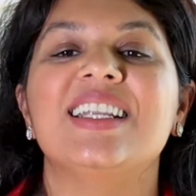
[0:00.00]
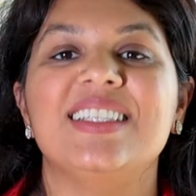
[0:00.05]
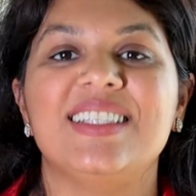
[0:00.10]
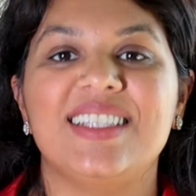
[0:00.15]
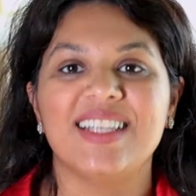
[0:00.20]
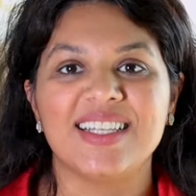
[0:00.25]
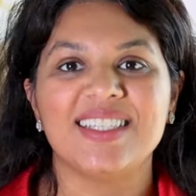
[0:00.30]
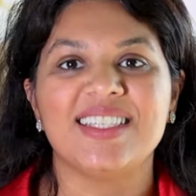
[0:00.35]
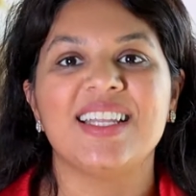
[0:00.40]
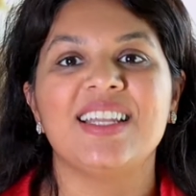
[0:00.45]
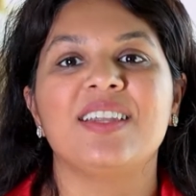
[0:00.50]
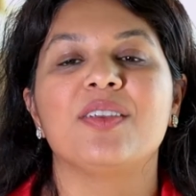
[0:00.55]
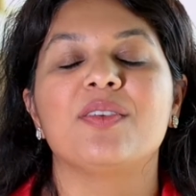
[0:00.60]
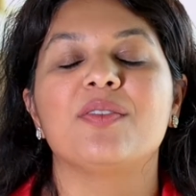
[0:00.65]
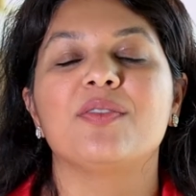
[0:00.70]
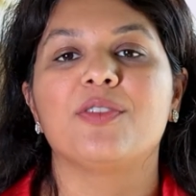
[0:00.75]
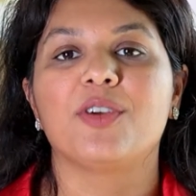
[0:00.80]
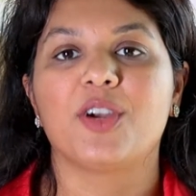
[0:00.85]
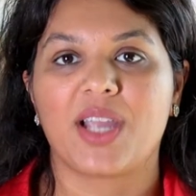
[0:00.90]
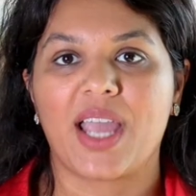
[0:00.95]
doesn't
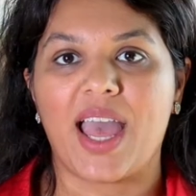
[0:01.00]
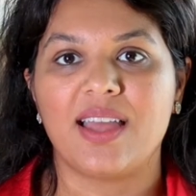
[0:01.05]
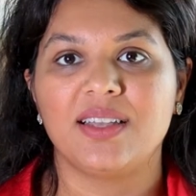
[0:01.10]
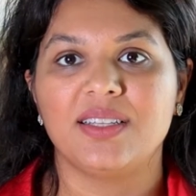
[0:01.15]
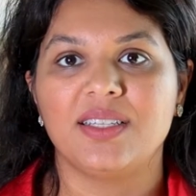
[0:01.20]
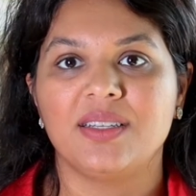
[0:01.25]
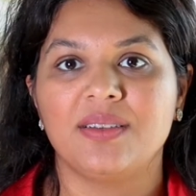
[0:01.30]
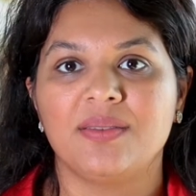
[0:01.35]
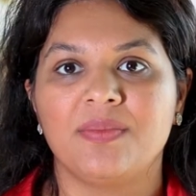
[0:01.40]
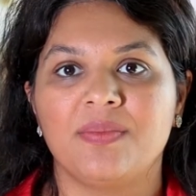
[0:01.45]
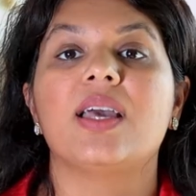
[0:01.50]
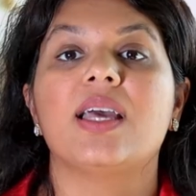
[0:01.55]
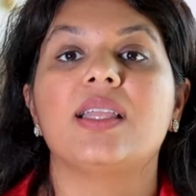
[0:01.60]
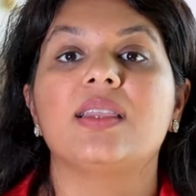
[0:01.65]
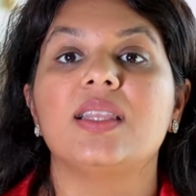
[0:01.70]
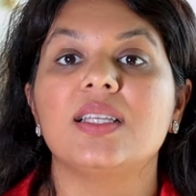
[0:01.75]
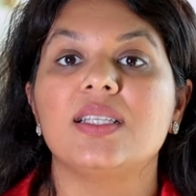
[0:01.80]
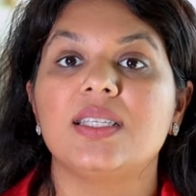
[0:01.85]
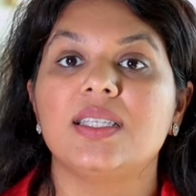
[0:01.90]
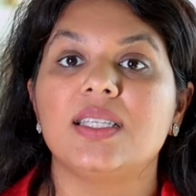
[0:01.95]
forget
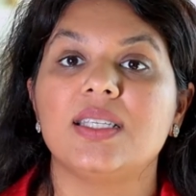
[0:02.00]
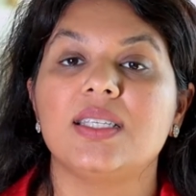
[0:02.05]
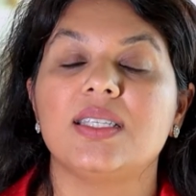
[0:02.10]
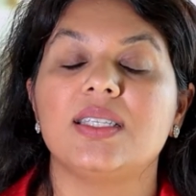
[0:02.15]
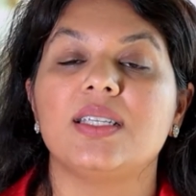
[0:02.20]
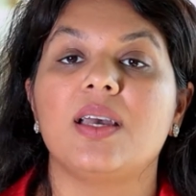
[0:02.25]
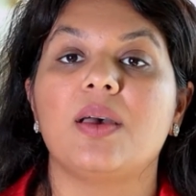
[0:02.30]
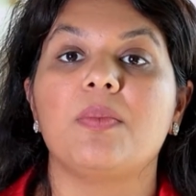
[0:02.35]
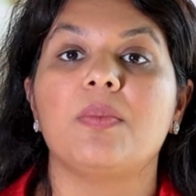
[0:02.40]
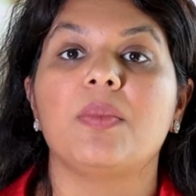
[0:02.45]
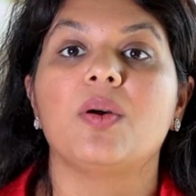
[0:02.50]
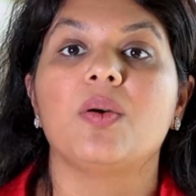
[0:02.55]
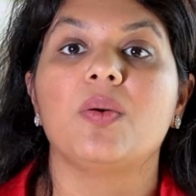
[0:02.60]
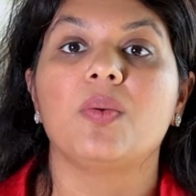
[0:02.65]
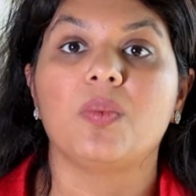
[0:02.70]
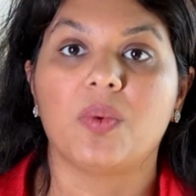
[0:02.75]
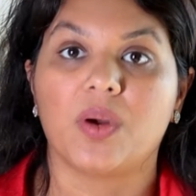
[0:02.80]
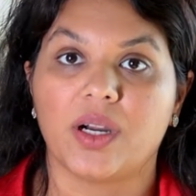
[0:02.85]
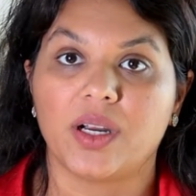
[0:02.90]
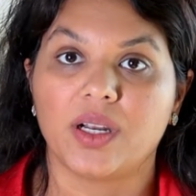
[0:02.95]
that the system
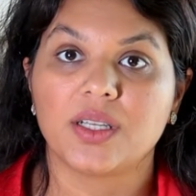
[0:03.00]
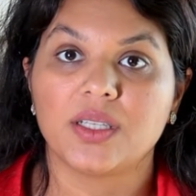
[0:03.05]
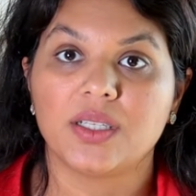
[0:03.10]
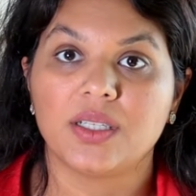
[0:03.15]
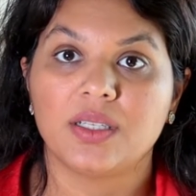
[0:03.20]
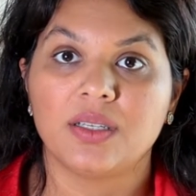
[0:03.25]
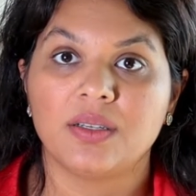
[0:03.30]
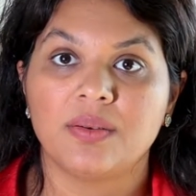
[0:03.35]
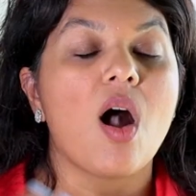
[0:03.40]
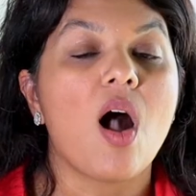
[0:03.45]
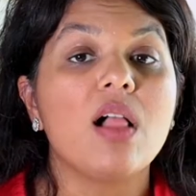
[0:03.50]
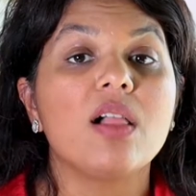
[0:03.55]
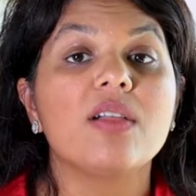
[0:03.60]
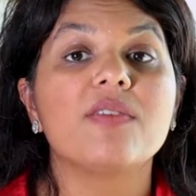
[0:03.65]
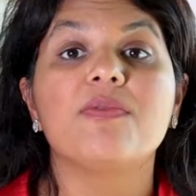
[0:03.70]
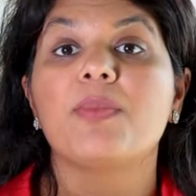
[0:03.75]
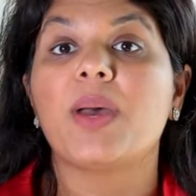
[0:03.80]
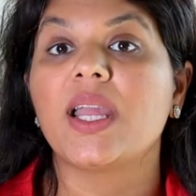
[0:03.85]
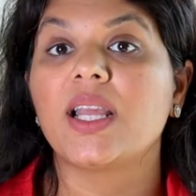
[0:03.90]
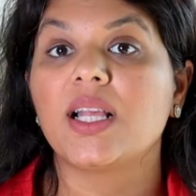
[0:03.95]
works. All
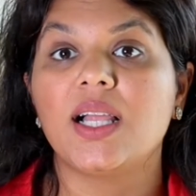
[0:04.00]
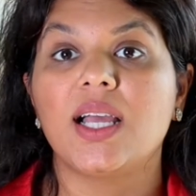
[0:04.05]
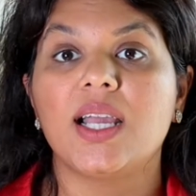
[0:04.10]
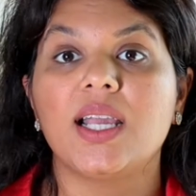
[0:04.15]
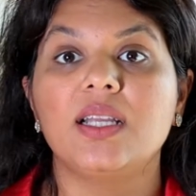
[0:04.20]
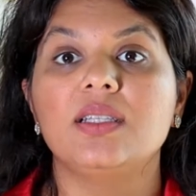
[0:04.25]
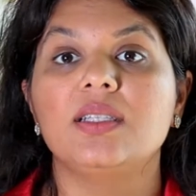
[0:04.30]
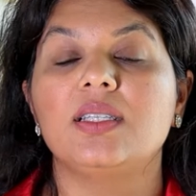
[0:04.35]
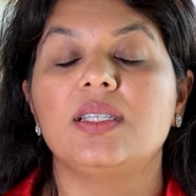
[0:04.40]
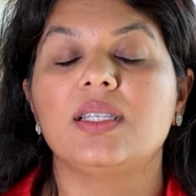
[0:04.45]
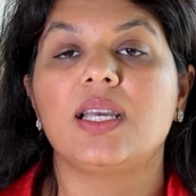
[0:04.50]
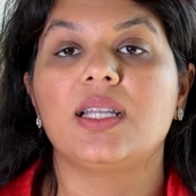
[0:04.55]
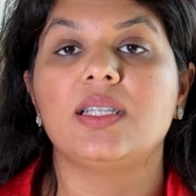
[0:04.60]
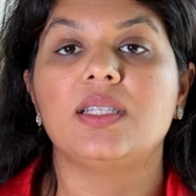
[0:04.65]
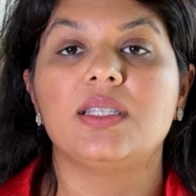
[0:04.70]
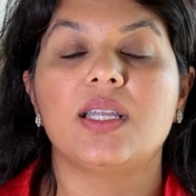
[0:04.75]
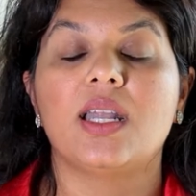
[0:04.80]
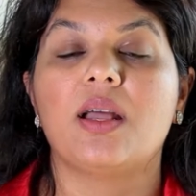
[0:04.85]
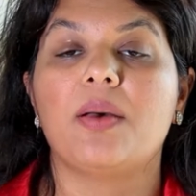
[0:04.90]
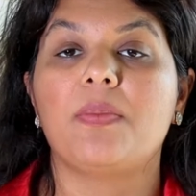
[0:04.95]
of my clients
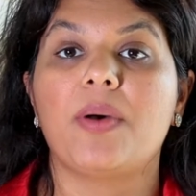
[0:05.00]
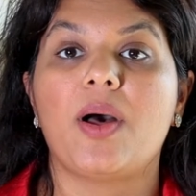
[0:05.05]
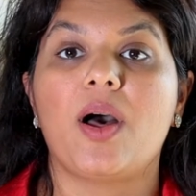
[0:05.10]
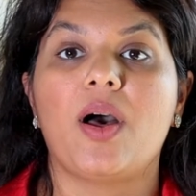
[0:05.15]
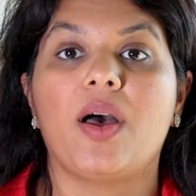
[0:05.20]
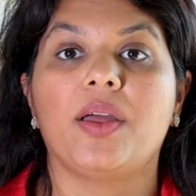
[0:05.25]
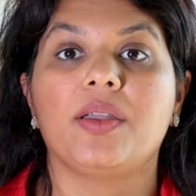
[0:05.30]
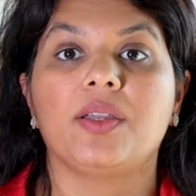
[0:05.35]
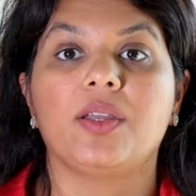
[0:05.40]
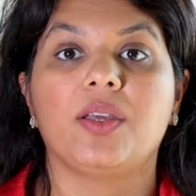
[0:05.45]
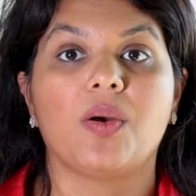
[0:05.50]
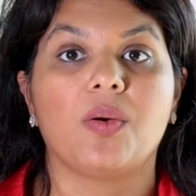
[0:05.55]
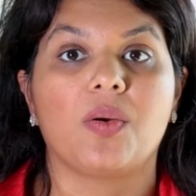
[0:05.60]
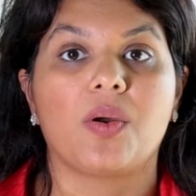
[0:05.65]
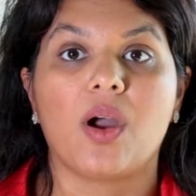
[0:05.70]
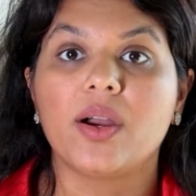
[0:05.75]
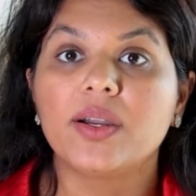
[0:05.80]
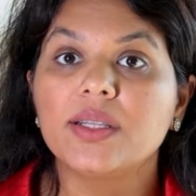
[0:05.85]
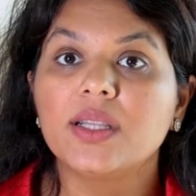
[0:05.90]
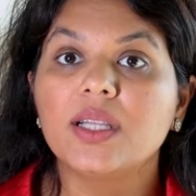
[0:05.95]
get set up on
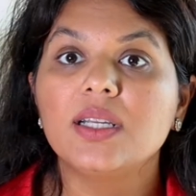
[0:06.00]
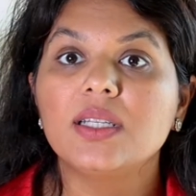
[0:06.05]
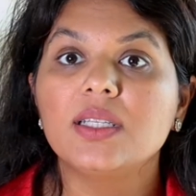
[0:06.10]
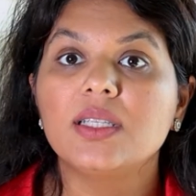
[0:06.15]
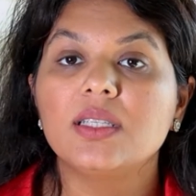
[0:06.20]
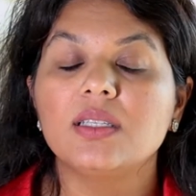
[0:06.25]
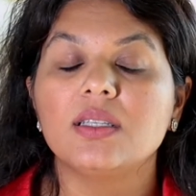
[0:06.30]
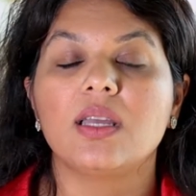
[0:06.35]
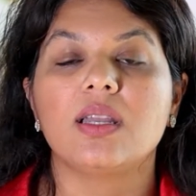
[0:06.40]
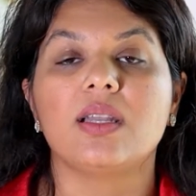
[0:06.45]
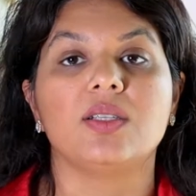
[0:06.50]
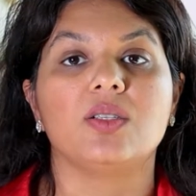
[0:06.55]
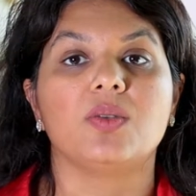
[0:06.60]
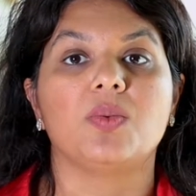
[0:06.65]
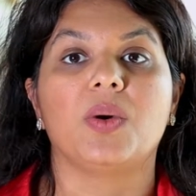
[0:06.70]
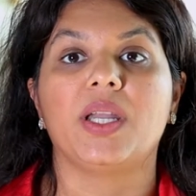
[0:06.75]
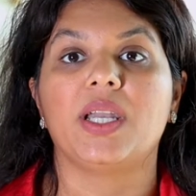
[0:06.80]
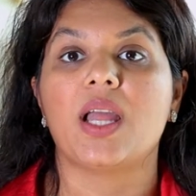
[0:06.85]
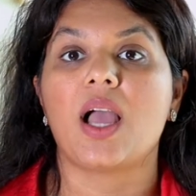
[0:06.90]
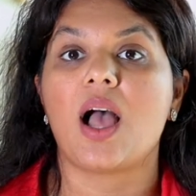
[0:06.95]
GoCardless. It is
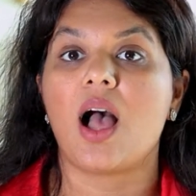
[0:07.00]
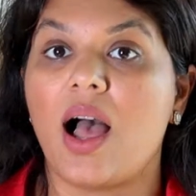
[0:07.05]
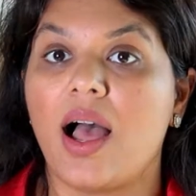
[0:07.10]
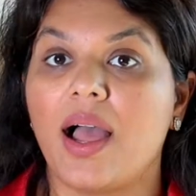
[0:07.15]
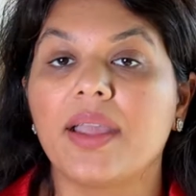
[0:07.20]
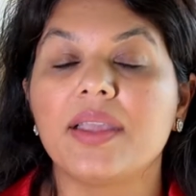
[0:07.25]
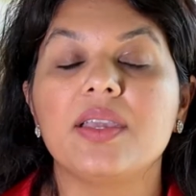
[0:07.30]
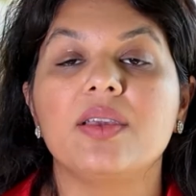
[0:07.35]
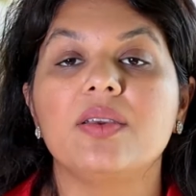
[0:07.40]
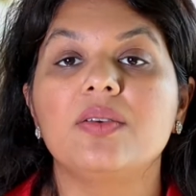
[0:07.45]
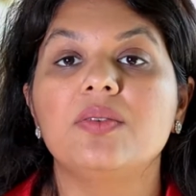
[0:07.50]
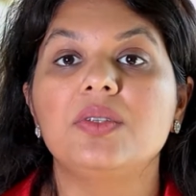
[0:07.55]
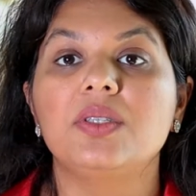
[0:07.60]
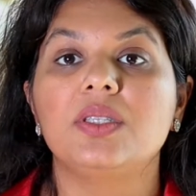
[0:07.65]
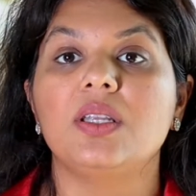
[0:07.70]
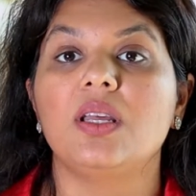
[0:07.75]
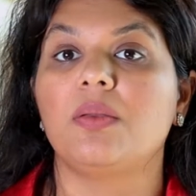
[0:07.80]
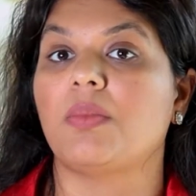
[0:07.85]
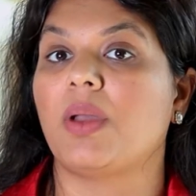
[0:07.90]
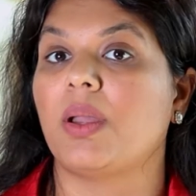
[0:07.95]
what I
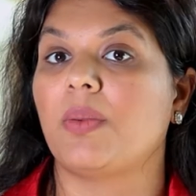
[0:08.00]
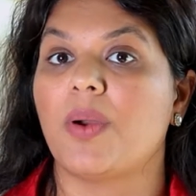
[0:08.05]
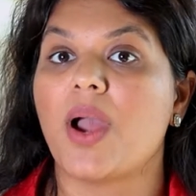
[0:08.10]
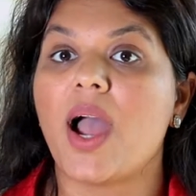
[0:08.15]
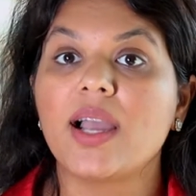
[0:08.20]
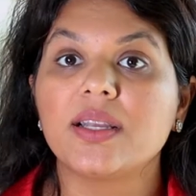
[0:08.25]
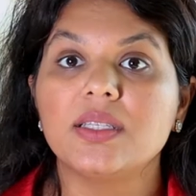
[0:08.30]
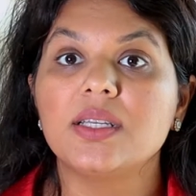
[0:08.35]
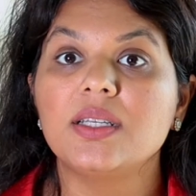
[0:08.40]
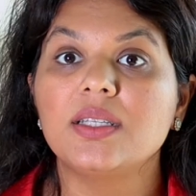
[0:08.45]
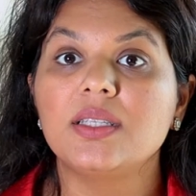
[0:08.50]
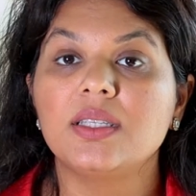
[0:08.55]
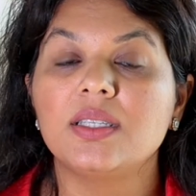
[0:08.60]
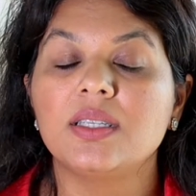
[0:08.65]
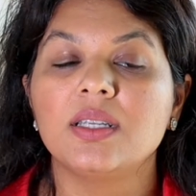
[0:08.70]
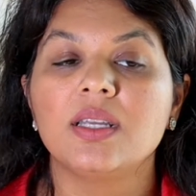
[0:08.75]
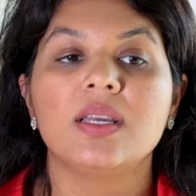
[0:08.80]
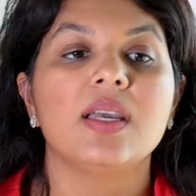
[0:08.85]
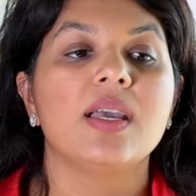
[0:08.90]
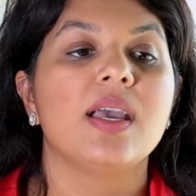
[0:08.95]
use in my practice.